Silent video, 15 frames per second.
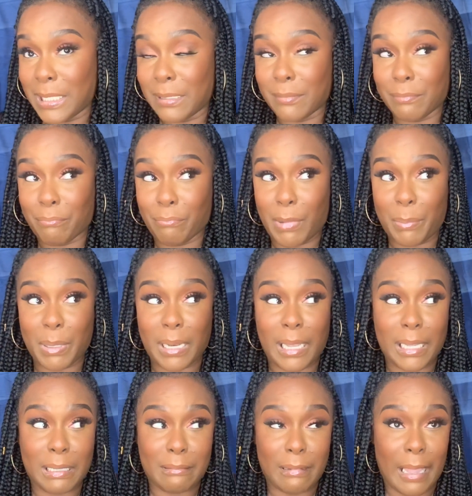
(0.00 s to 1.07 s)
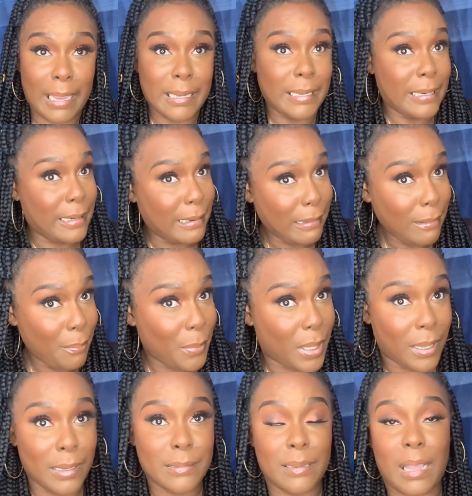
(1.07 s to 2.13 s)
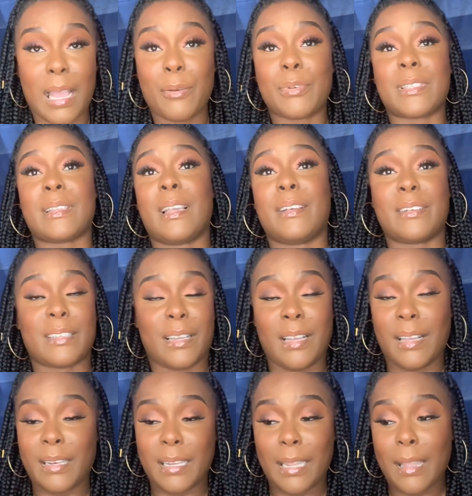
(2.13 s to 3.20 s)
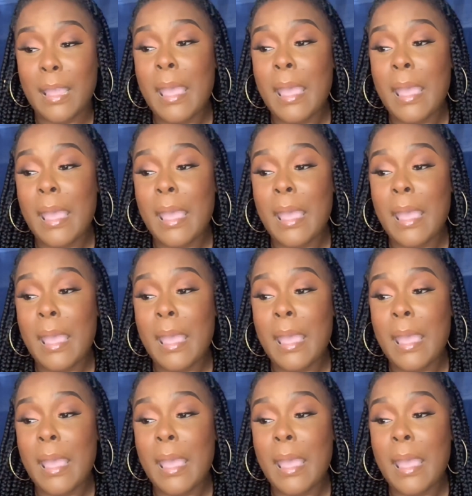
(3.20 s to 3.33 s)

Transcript: in maybe like a year because I was like, honey,